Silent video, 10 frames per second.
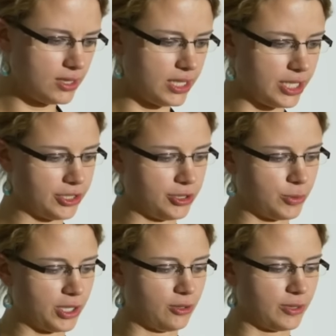here
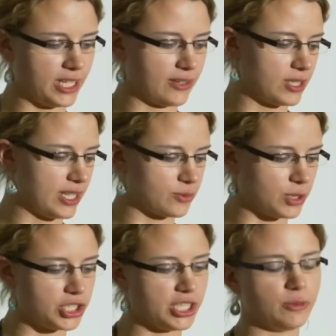we already have the
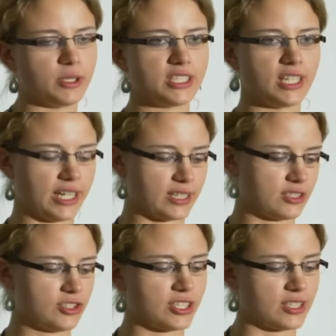SVG we select.
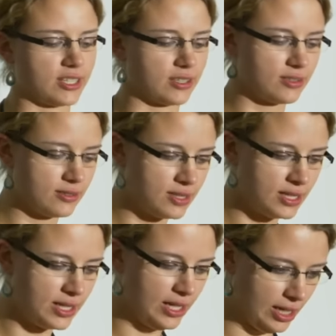It's just like
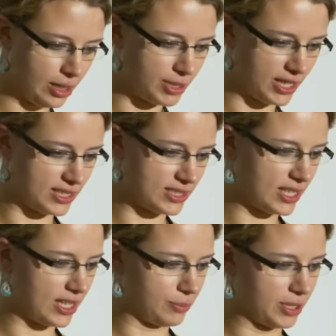a bit less
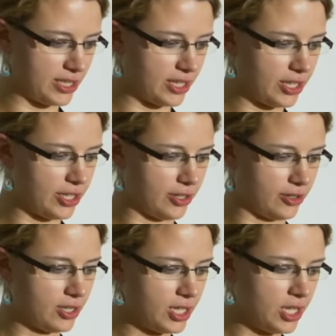typing
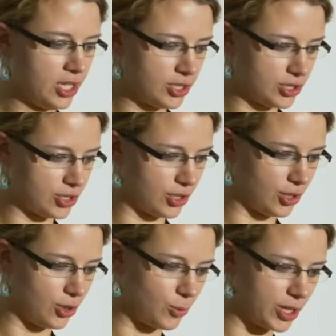here.
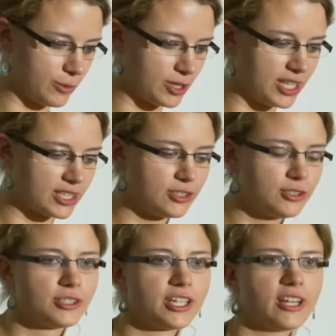So what I would like to
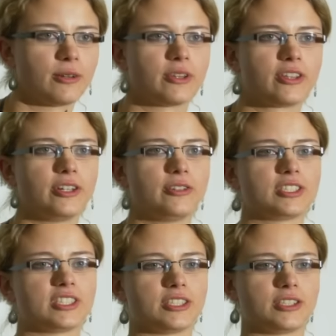do together with you
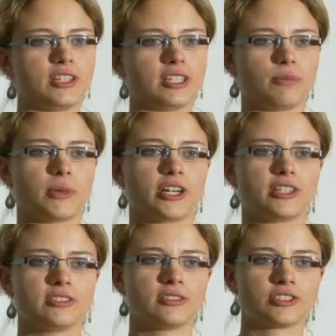is a little
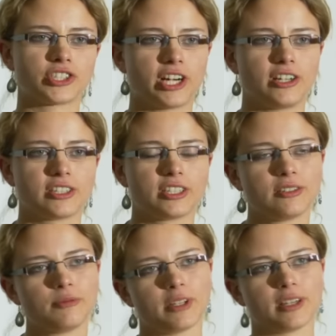bar chart
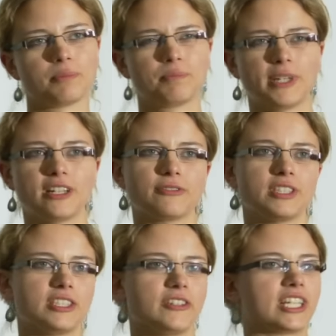with a bit of
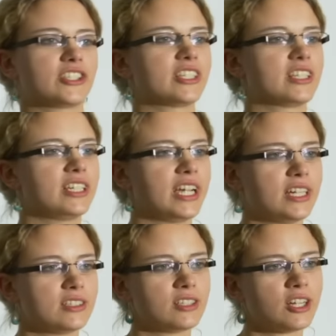interaction at the
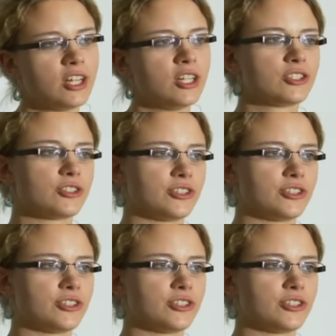end, so